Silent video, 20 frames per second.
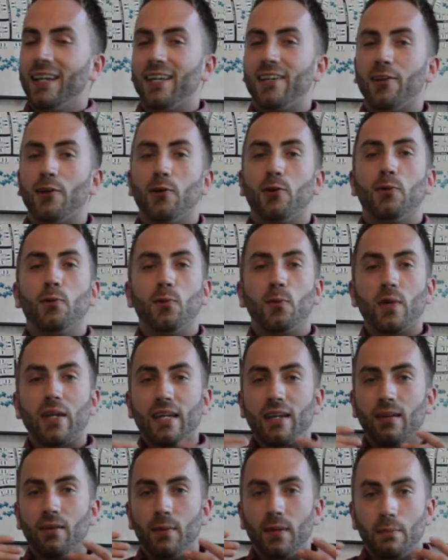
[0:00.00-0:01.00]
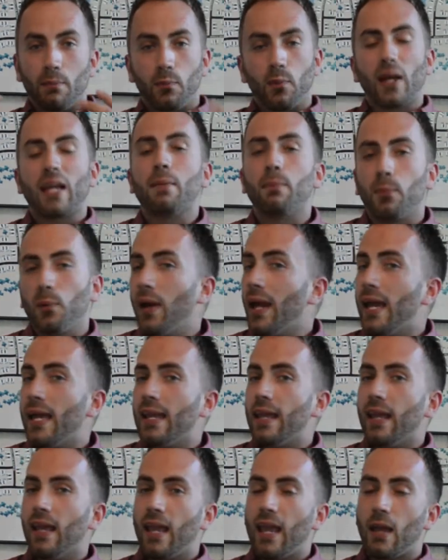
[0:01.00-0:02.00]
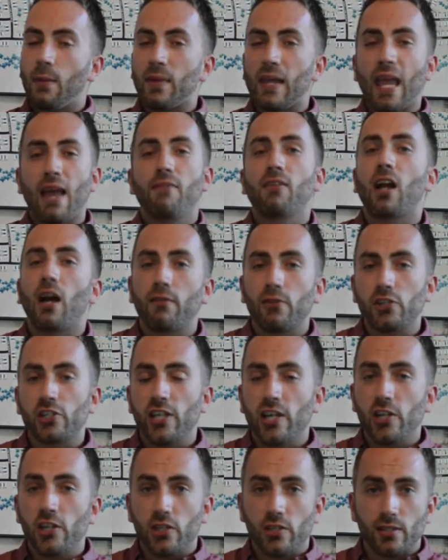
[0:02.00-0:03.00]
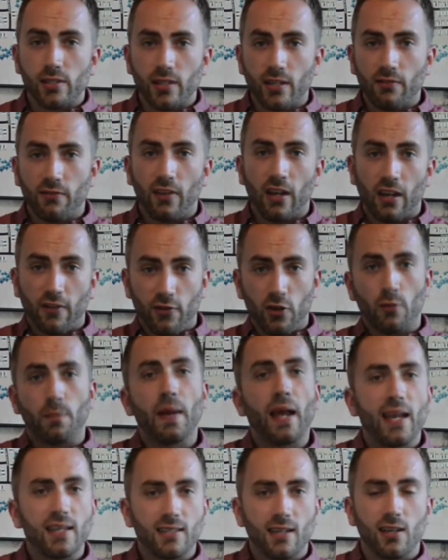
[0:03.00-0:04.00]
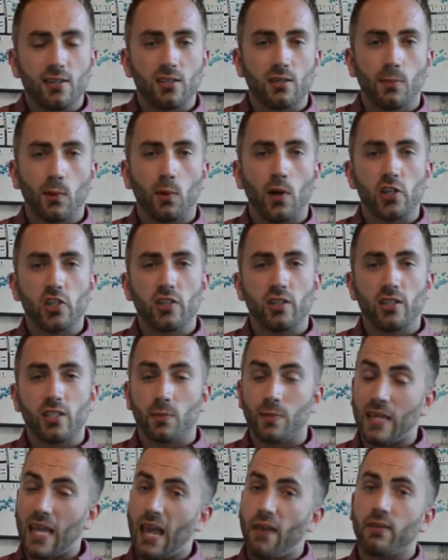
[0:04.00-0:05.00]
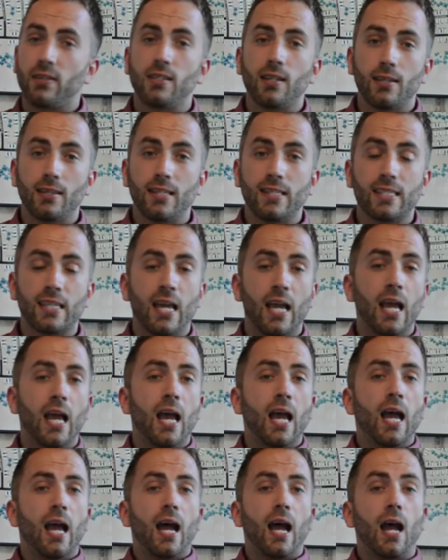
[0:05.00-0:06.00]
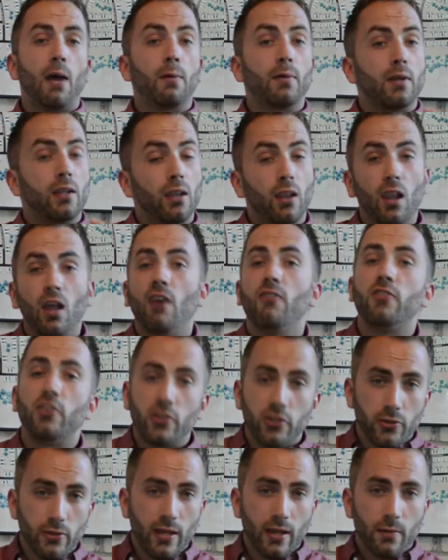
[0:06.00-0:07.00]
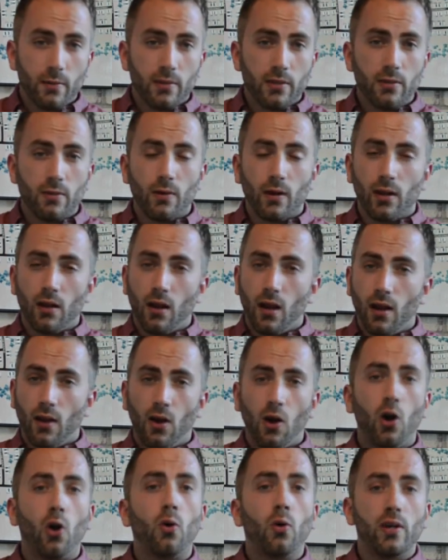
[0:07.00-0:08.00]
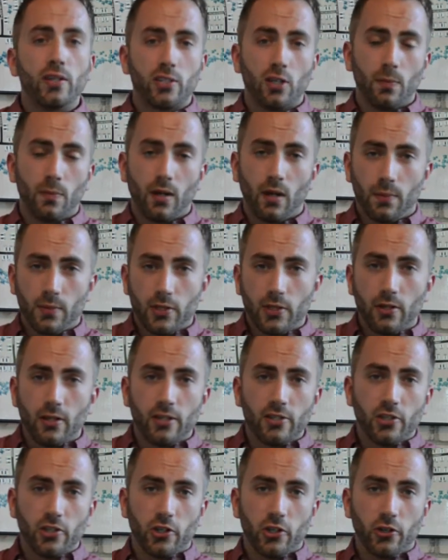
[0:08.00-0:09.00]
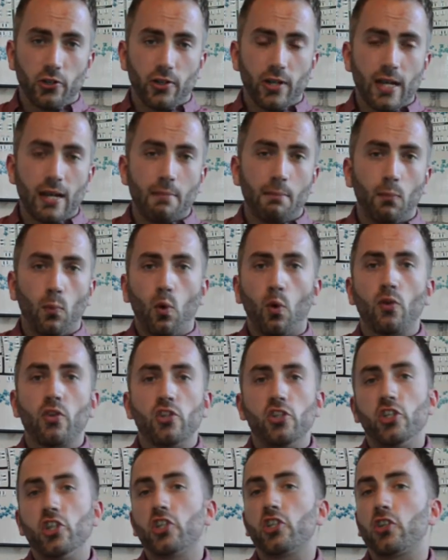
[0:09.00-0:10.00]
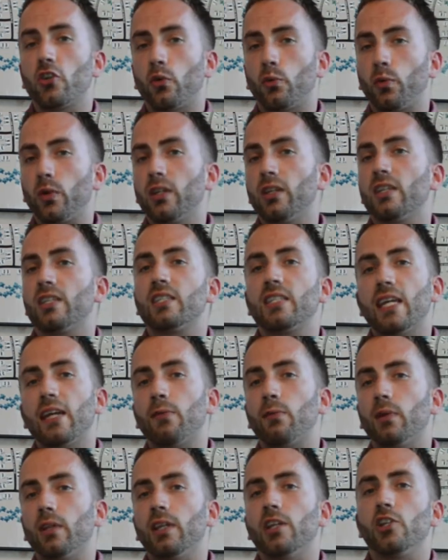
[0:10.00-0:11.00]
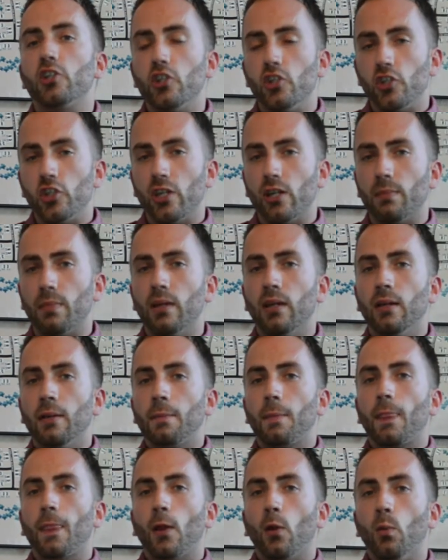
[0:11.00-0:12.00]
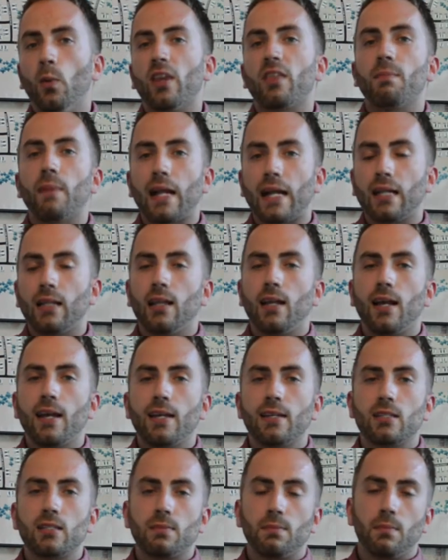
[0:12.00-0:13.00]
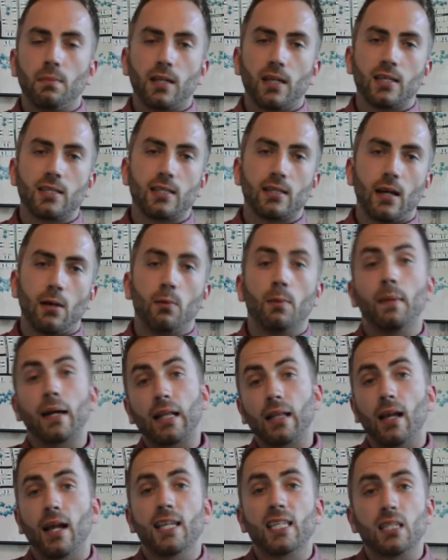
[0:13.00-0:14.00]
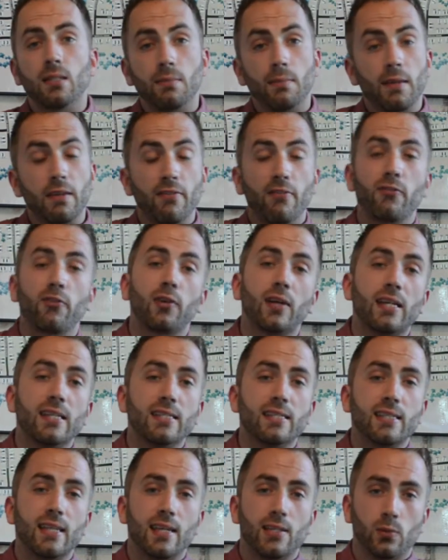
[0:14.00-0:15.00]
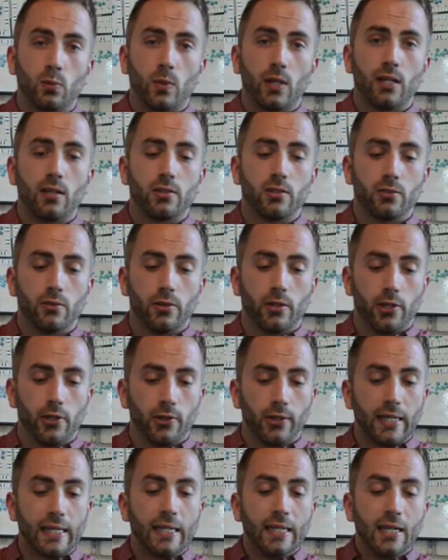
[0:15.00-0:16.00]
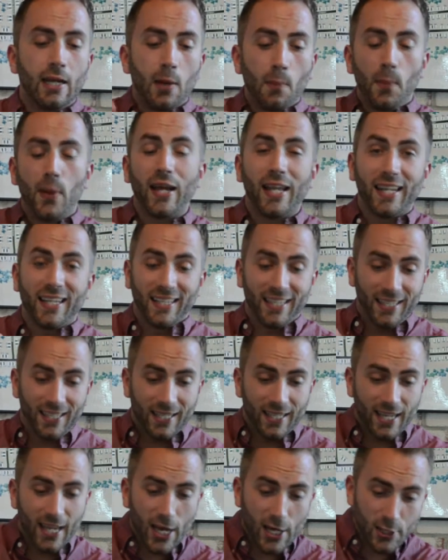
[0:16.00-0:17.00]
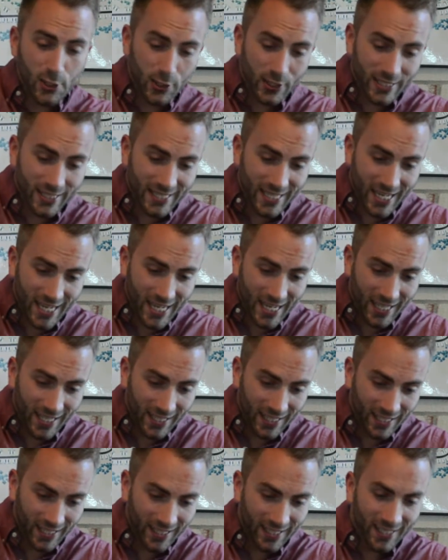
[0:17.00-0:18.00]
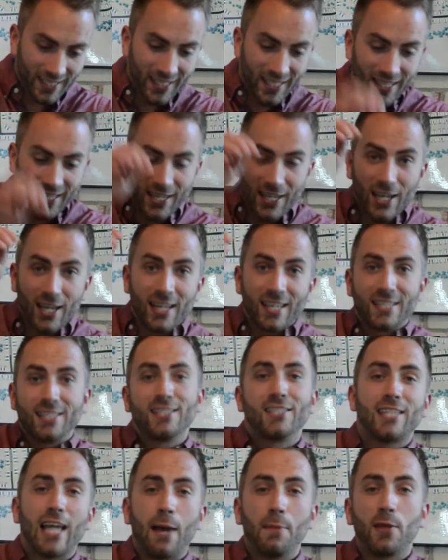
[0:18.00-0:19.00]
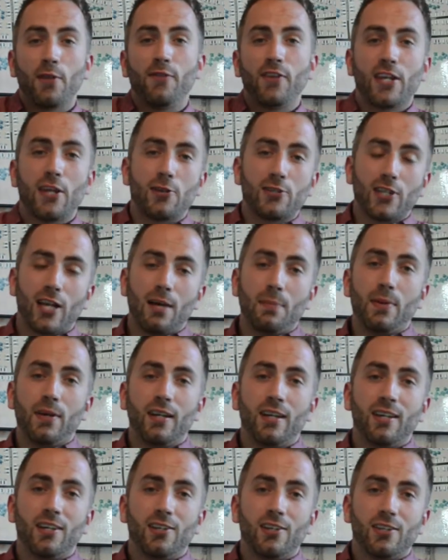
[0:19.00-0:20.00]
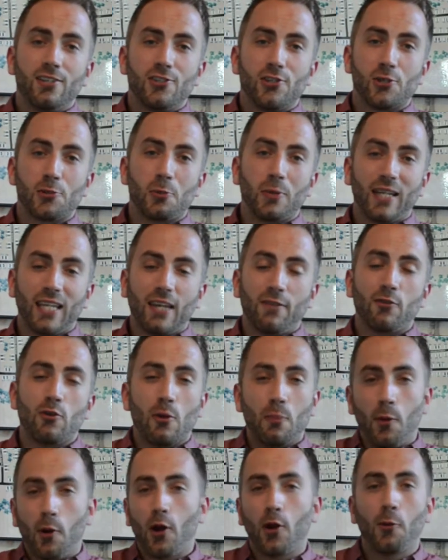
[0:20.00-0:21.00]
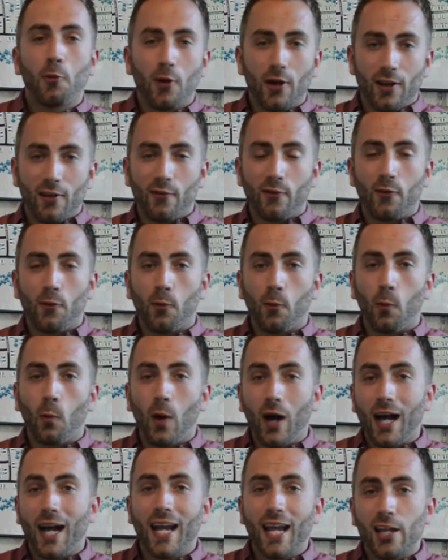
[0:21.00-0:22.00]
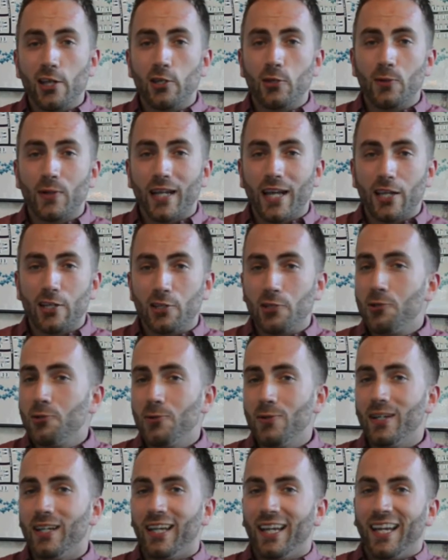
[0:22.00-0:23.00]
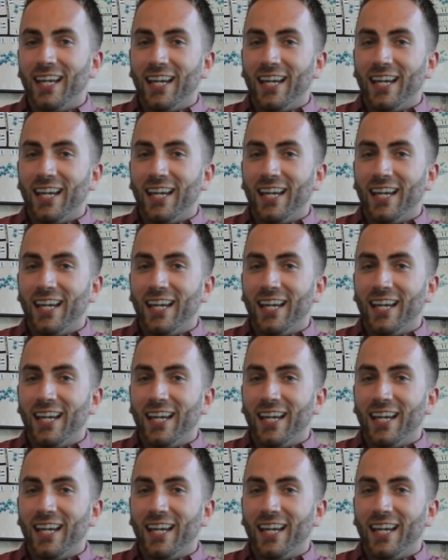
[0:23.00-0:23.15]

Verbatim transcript: you know, we, we break bread and we have conversations. And if, and if you're a past customer watching this and we haven't done this, I would love to do that with you. I, I always open opportunities to create more than just a real estate relationship with my clients, because I want my clients to be friends as well to a degree. But as you can see, time of the video is up. Just want to give you a part one of why I do what I do.